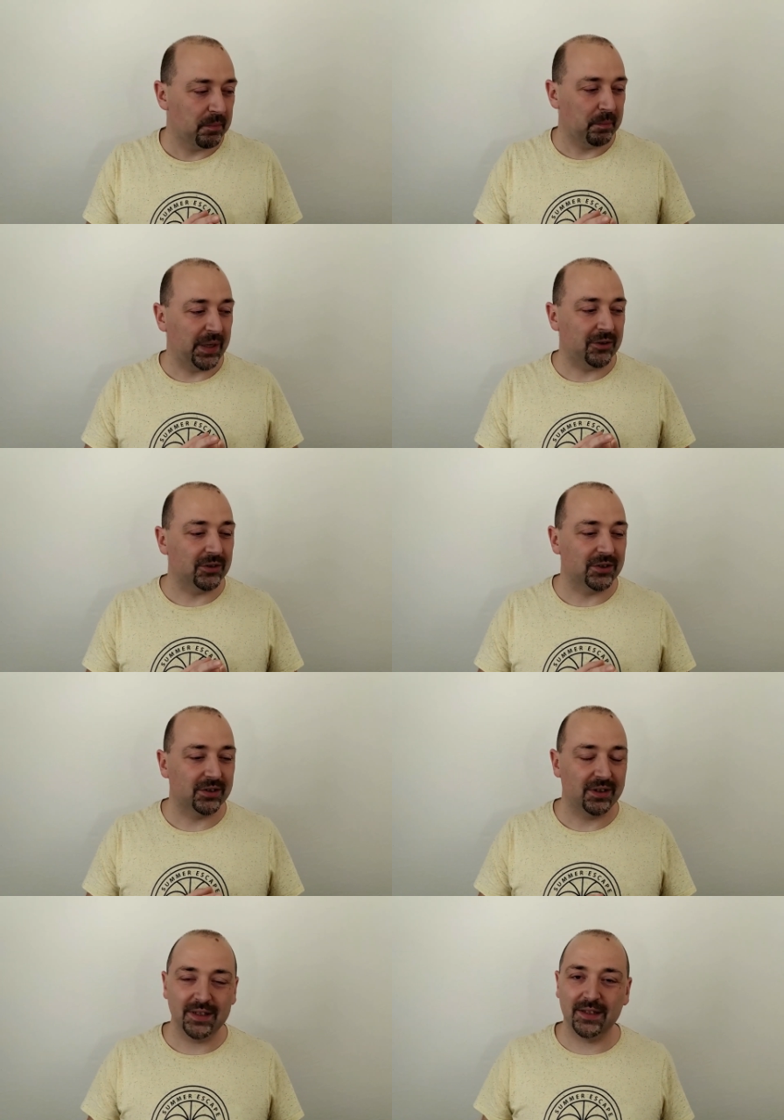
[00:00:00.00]
Because,
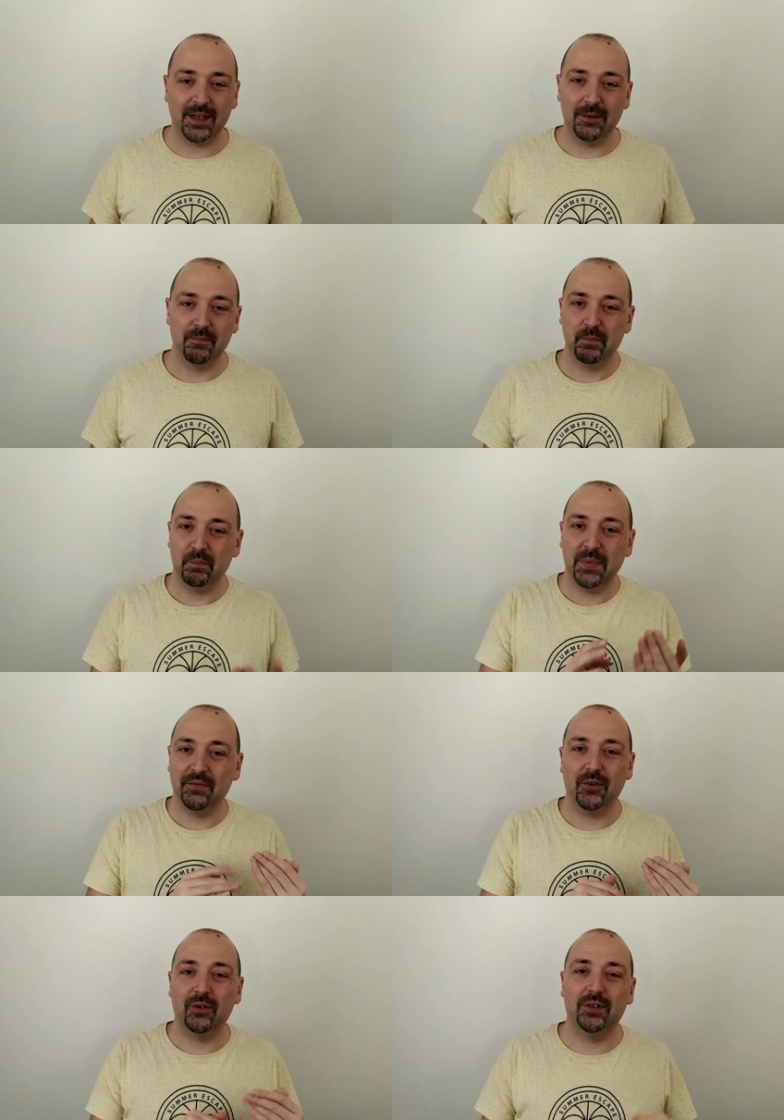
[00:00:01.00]
let's say,
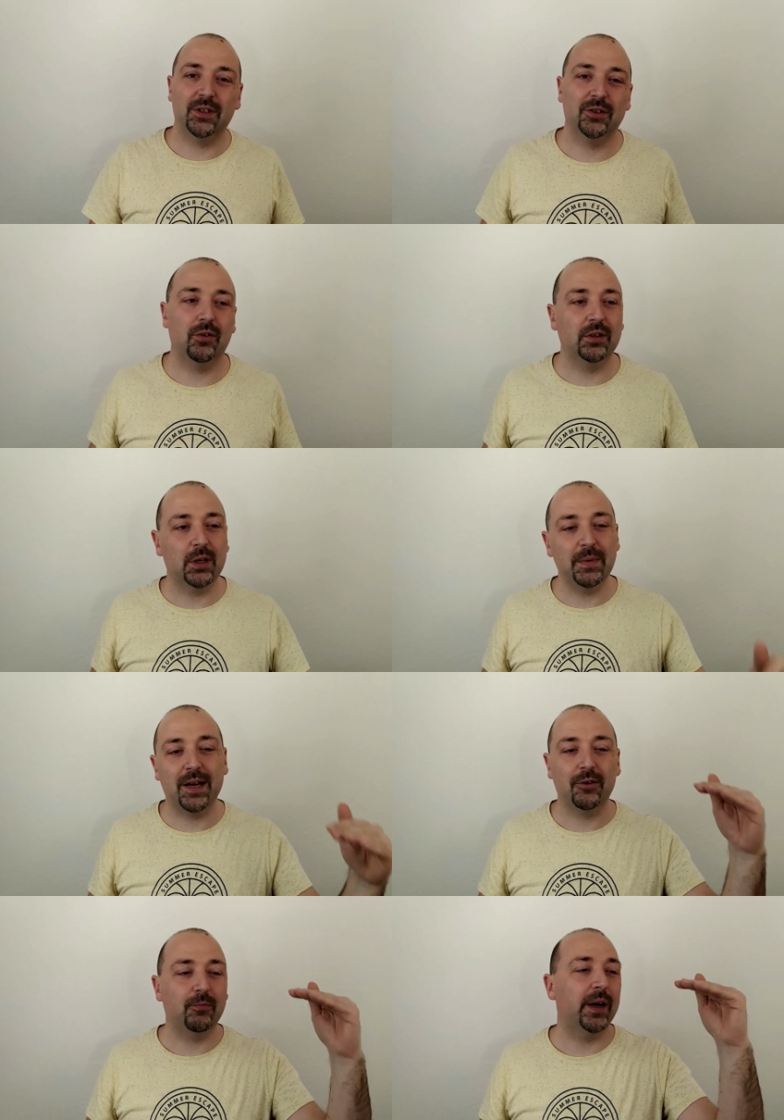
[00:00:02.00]
before there is only
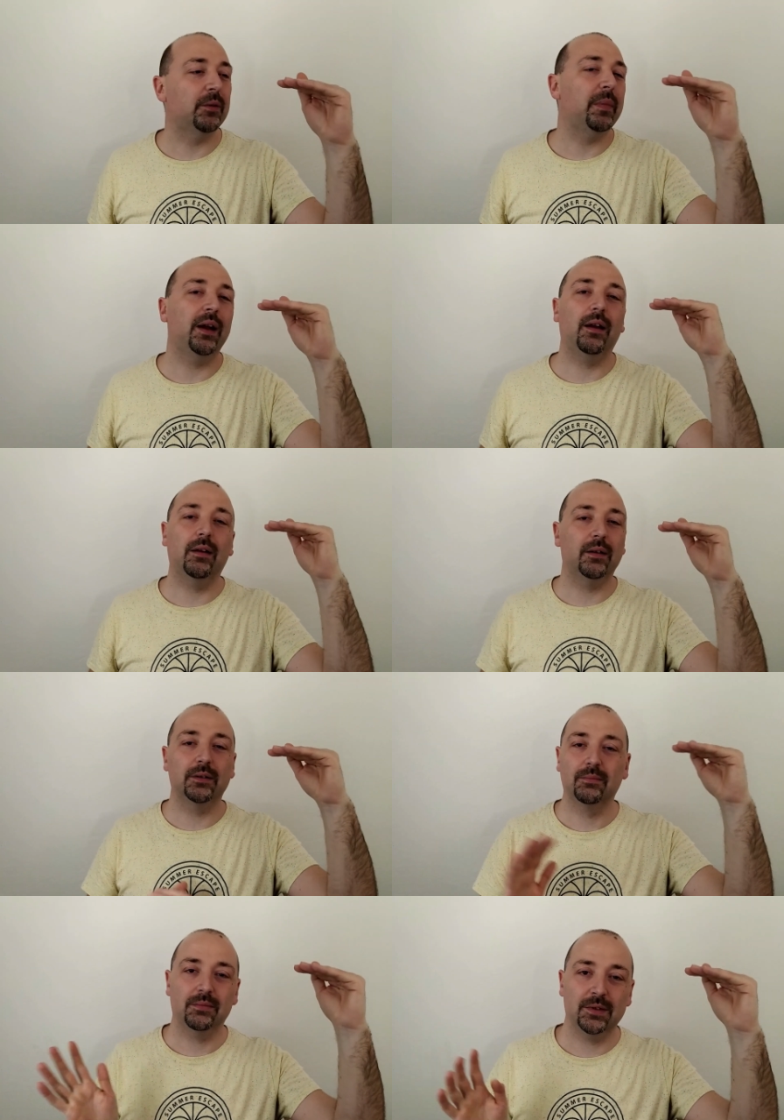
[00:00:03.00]
Damiano, white male,
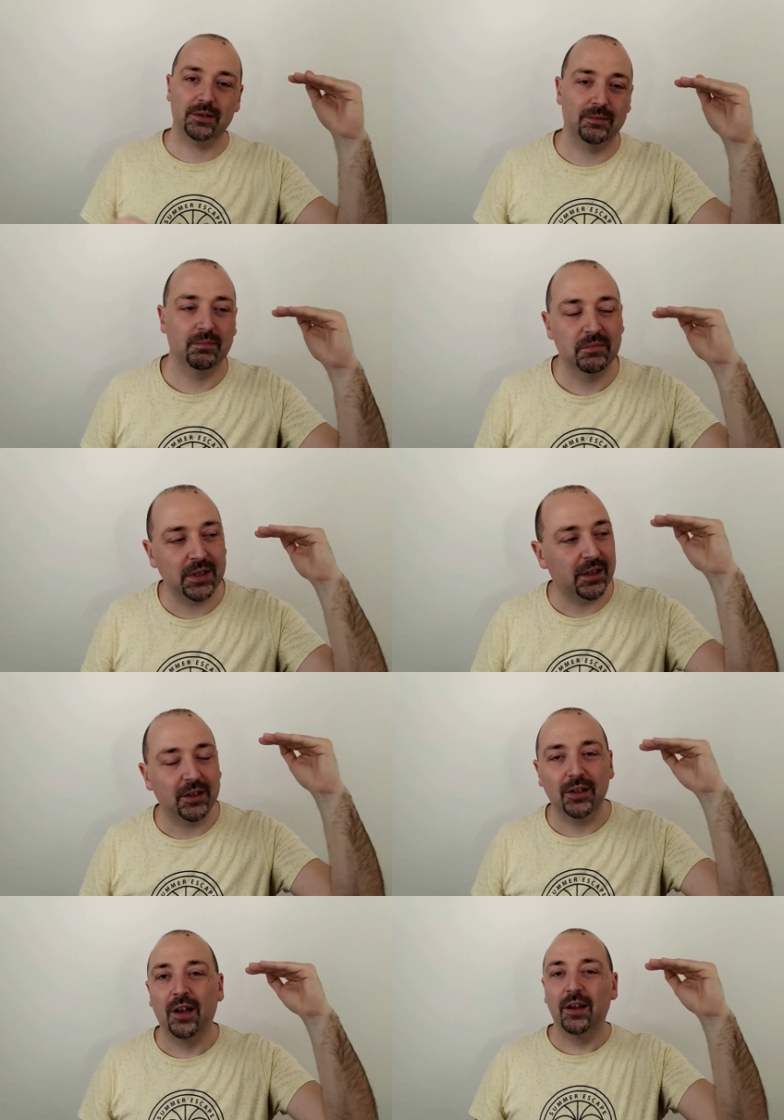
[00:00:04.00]

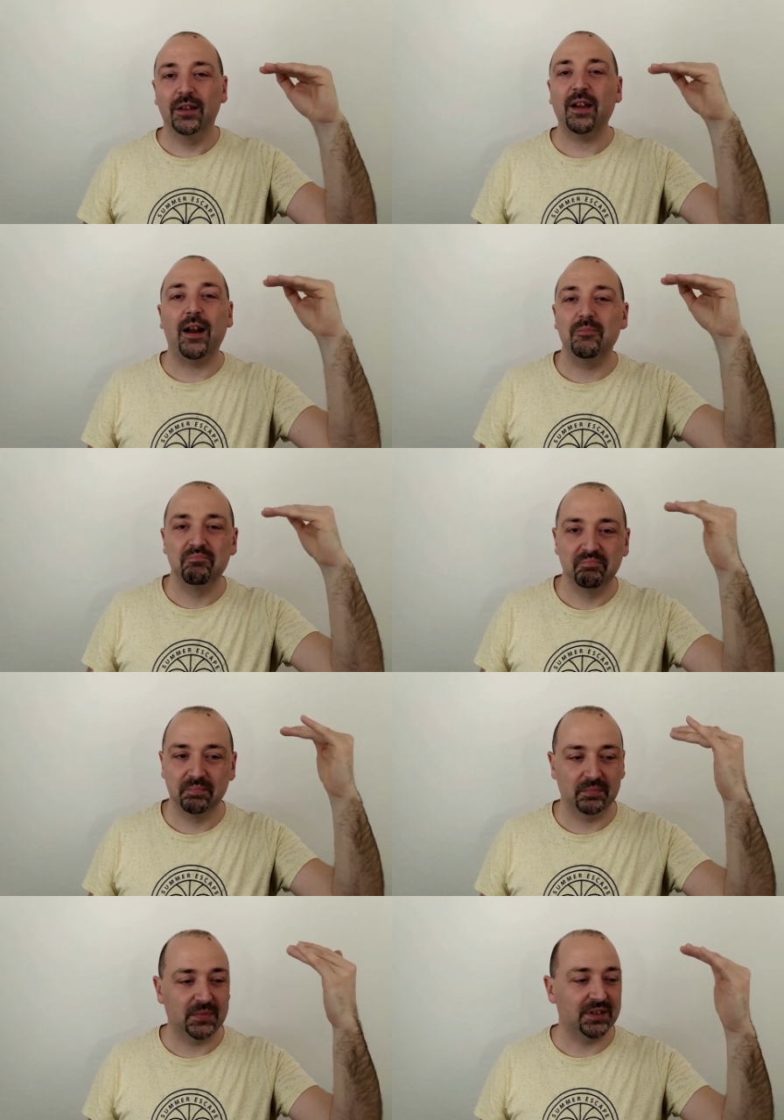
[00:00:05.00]
taking 10.
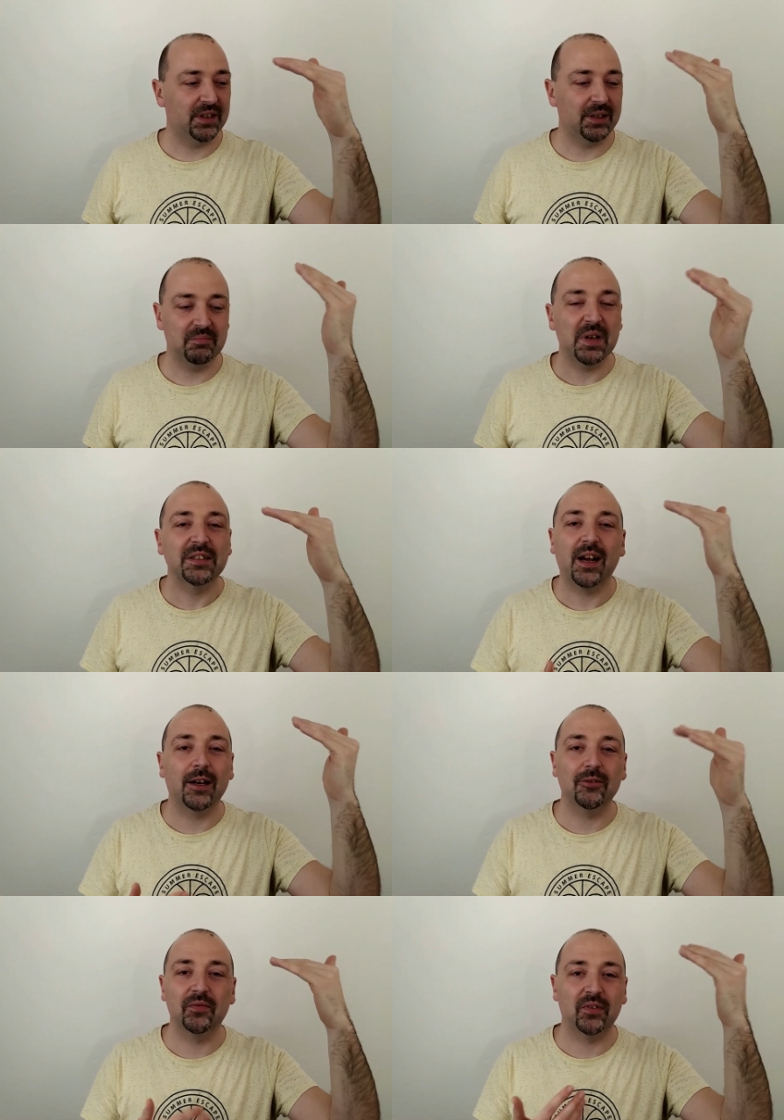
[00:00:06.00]
Let's say a salary
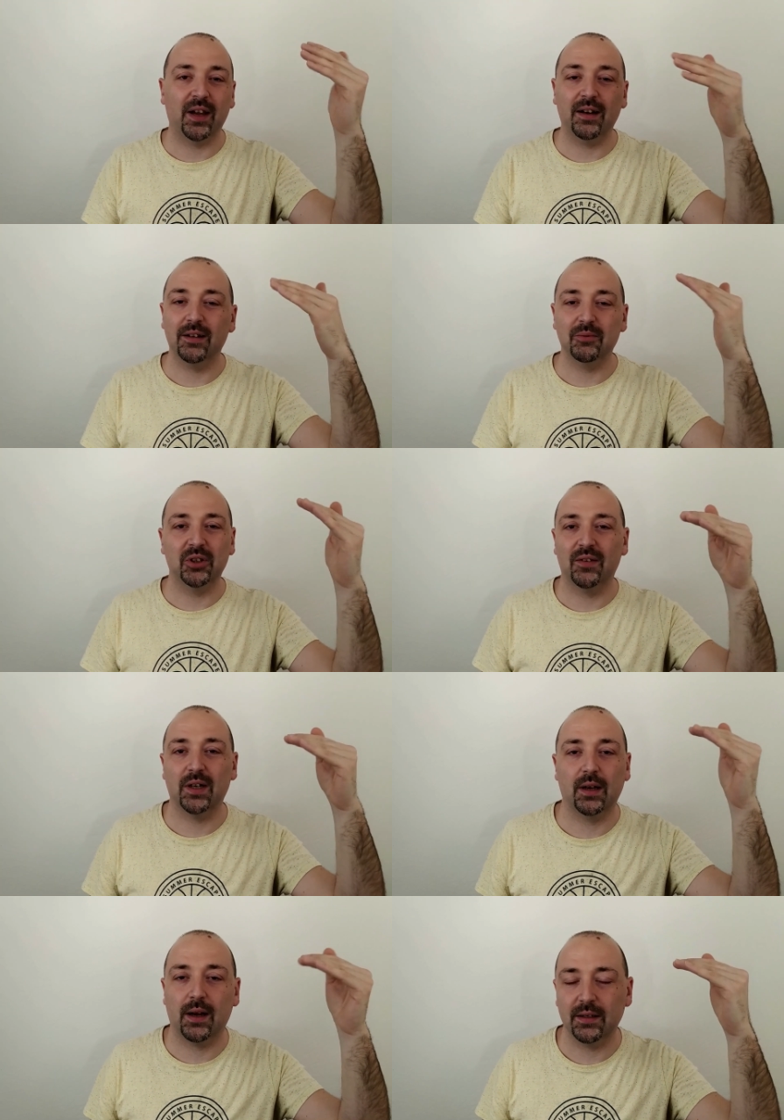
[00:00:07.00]
of 10, whatever
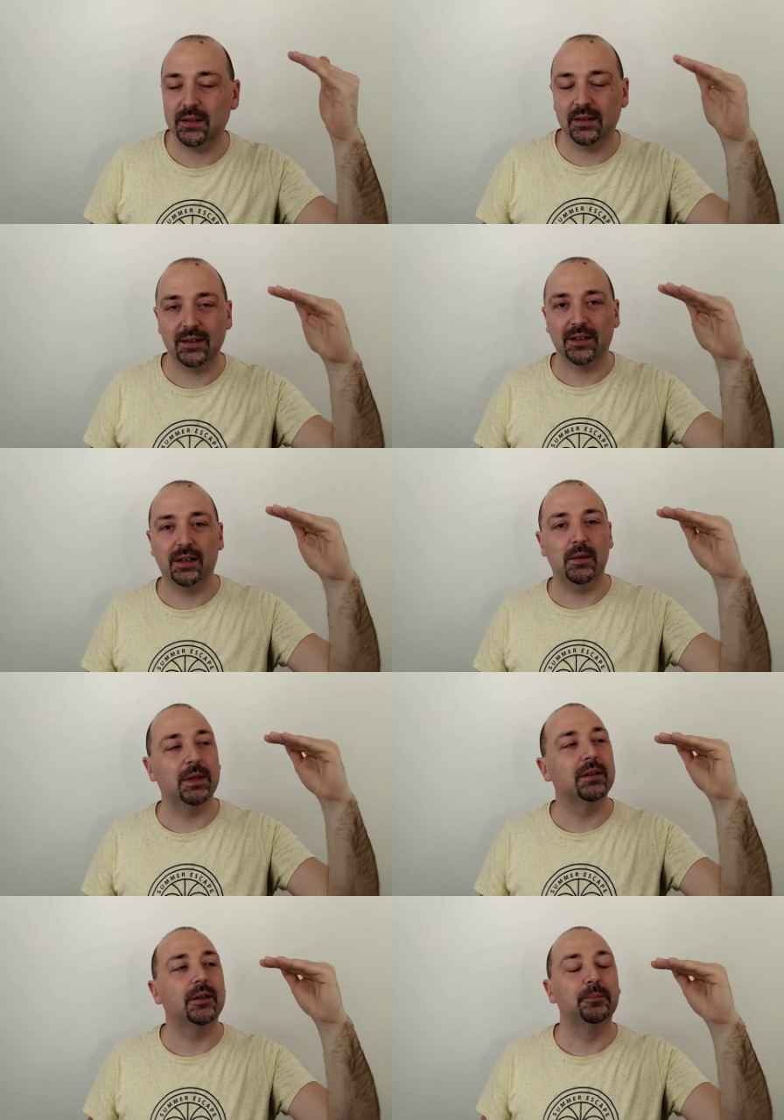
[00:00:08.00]
currency, doesn't really
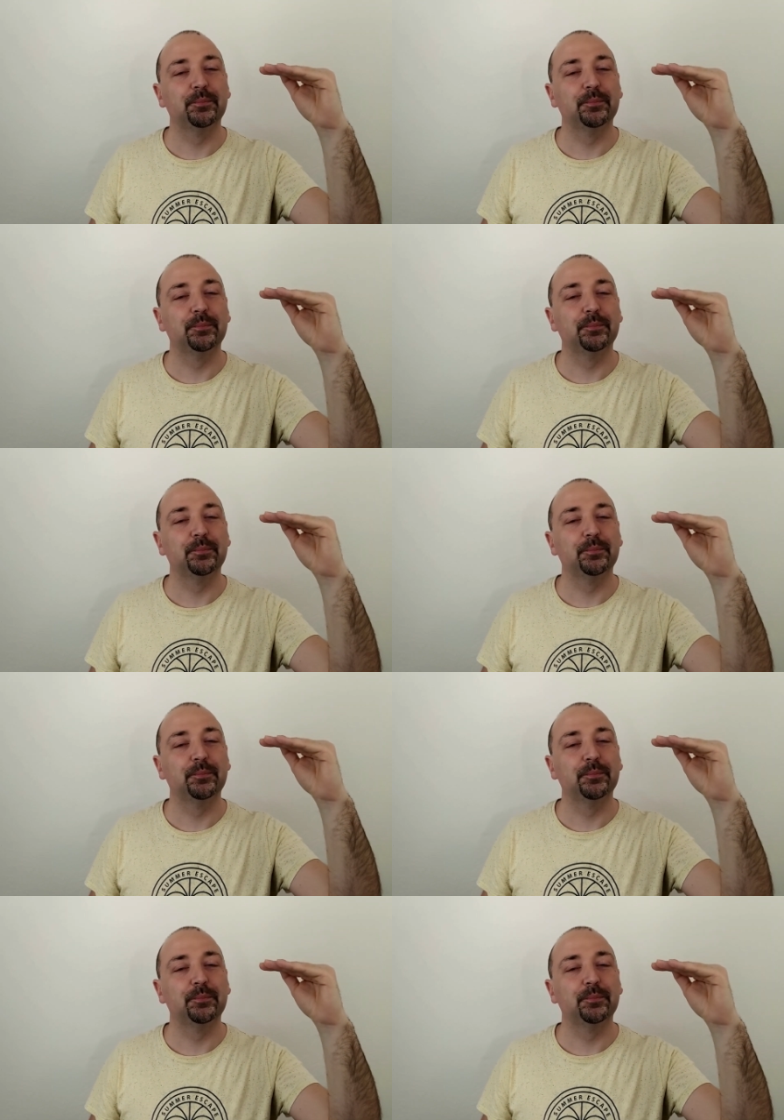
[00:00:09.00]
matter.